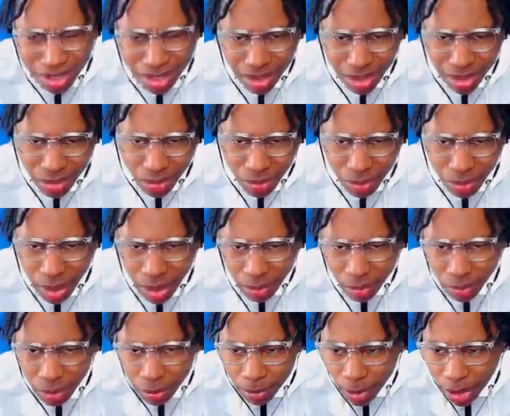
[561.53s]
Oh my,
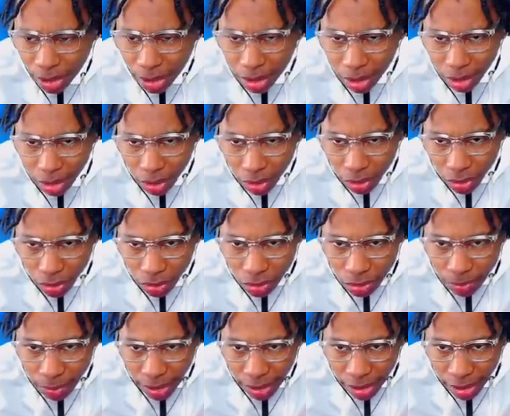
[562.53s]
we about to lose,
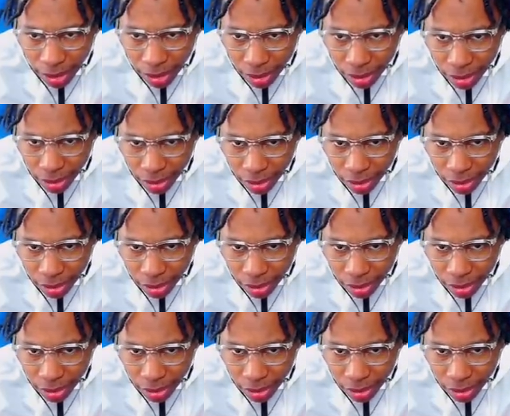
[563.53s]
man.